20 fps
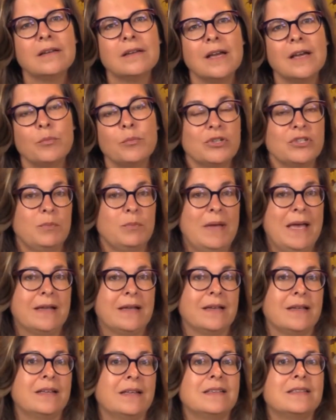I pushed
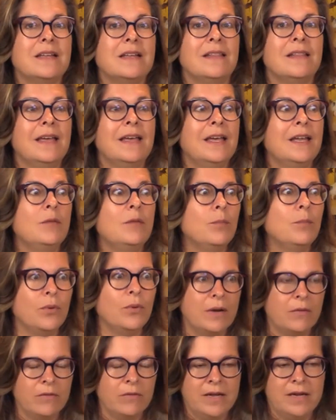back against it then.
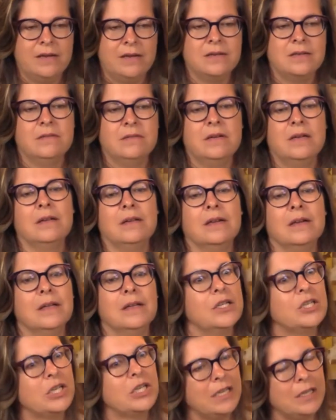Bret ran into it in
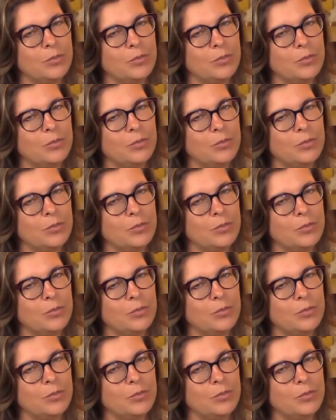college.